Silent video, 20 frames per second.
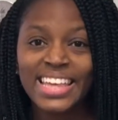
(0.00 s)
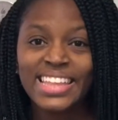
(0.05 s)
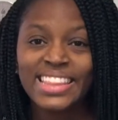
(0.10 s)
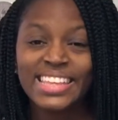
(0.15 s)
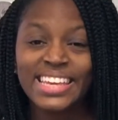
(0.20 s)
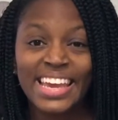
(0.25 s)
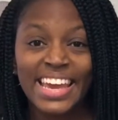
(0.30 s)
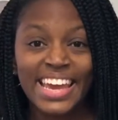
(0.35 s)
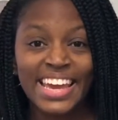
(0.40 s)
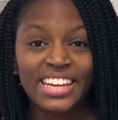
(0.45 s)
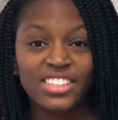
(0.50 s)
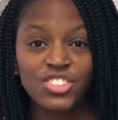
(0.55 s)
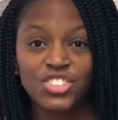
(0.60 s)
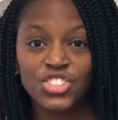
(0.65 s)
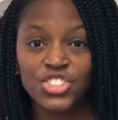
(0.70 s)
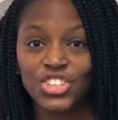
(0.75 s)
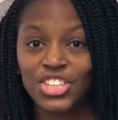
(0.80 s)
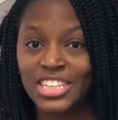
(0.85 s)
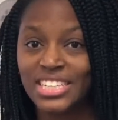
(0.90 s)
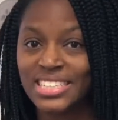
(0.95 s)
The
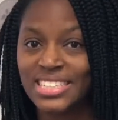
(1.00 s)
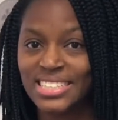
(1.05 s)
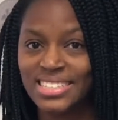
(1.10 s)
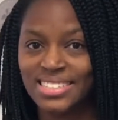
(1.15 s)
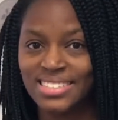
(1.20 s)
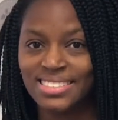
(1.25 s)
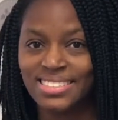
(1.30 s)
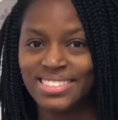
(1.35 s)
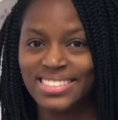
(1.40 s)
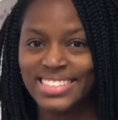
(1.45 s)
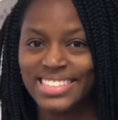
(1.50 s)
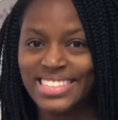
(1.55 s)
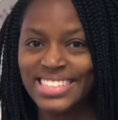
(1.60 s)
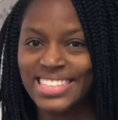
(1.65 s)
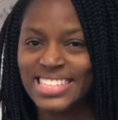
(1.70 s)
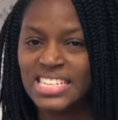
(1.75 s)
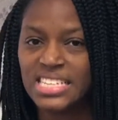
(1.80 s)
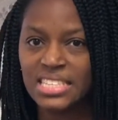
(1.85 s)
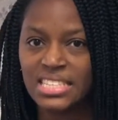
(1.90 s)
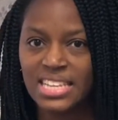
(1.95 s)
answer is
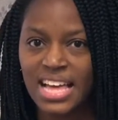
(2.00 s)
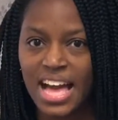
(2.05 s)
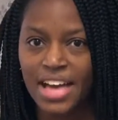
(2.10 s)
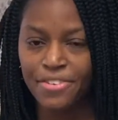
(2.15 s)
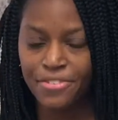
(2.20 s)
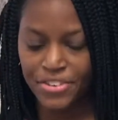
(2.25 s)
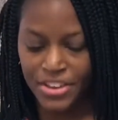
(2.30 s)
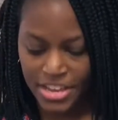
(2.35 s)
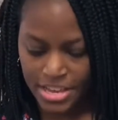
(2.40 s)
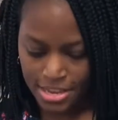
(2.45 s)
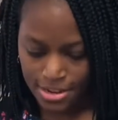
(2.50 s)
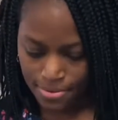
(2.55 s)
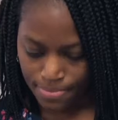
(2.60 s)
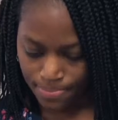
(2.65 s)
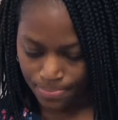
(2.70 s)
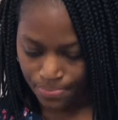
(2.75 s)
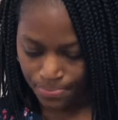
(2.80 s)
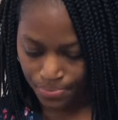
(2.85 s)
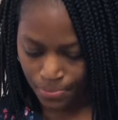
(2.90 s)
11.